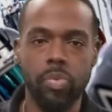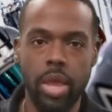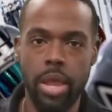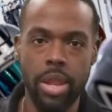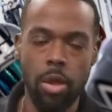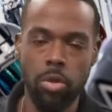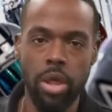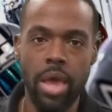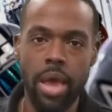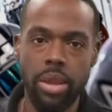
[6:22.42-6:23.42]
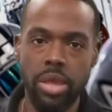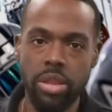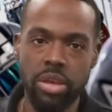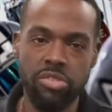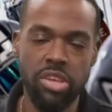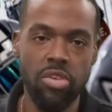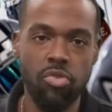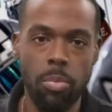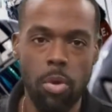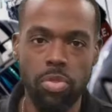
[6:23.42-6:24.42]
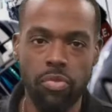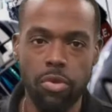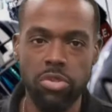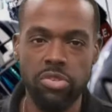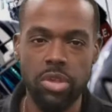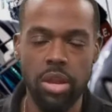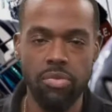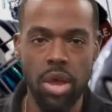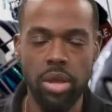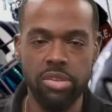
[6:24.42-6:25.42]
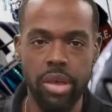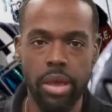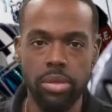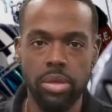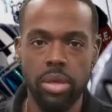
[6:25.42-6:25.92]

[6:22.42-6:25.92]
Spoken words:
And not only that, he doesn't give up on the first set of contact.